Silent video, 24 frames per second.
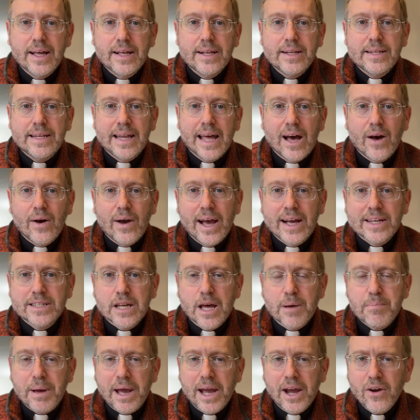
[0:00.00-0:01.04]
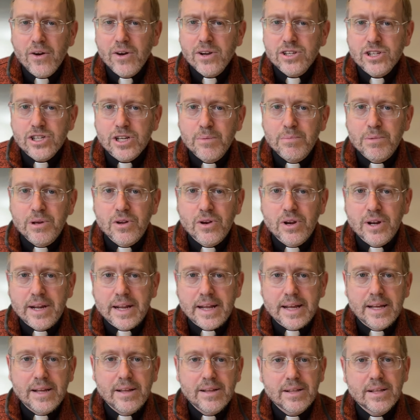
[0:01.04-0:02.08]
Now, as a parish
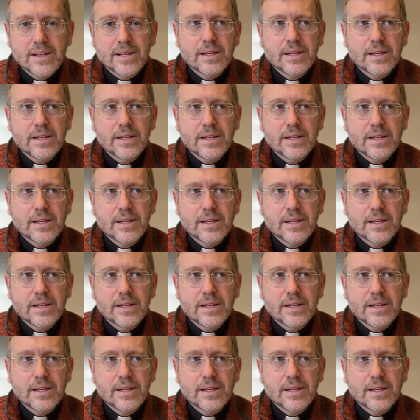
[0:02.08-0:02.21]
community,